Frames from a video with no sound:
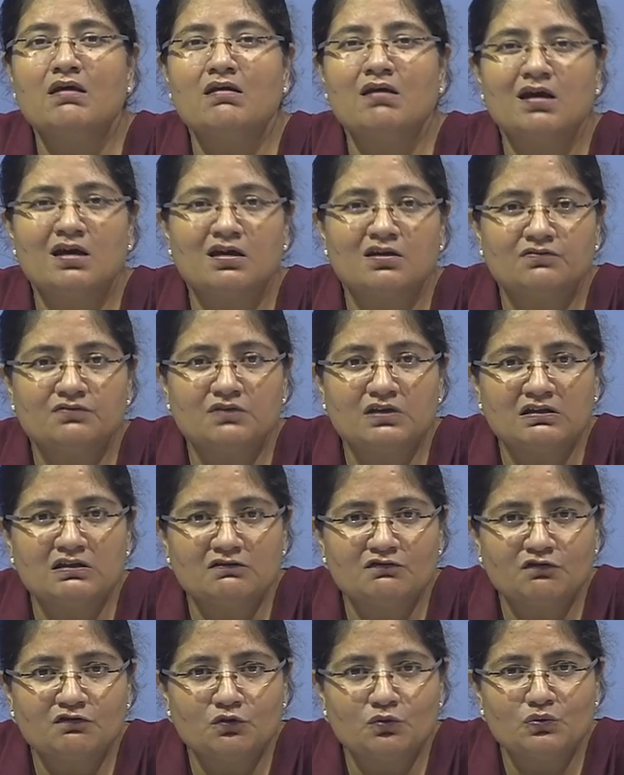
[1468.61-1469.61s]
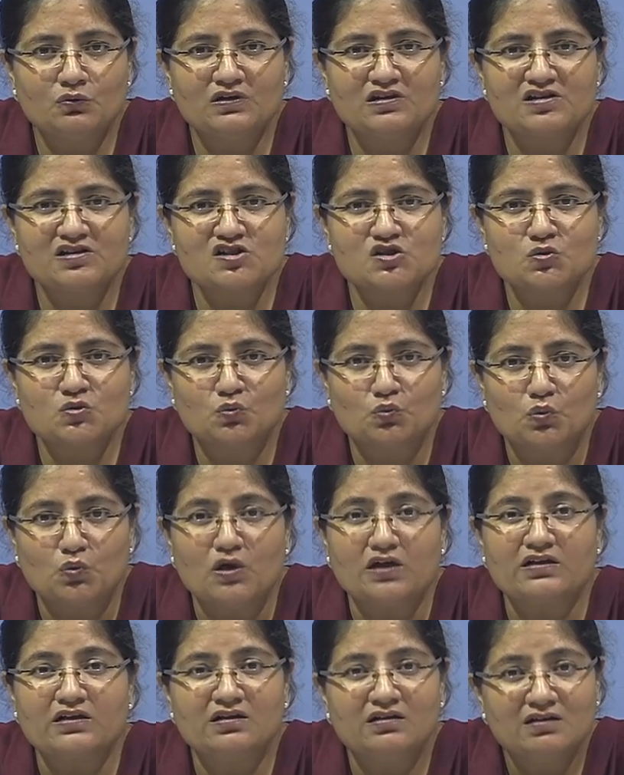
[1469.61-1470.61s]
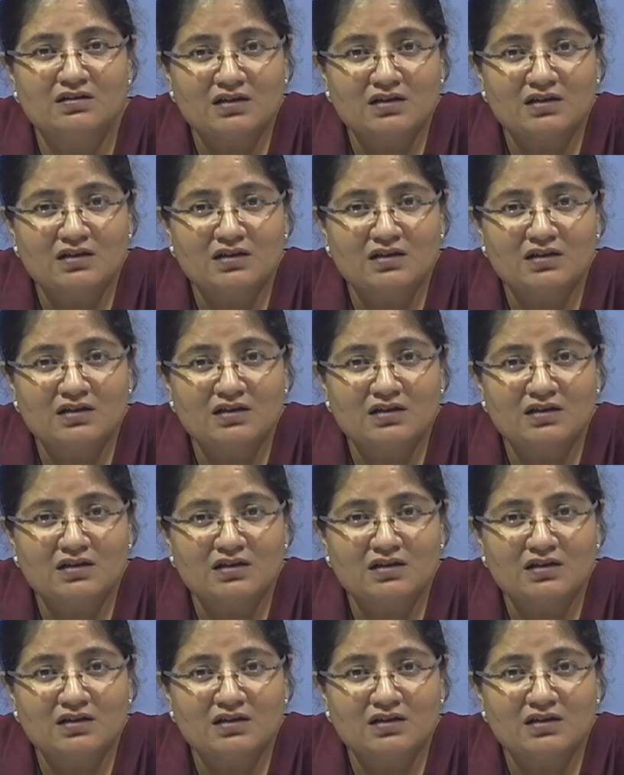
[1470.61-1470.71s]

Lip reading: have influenced what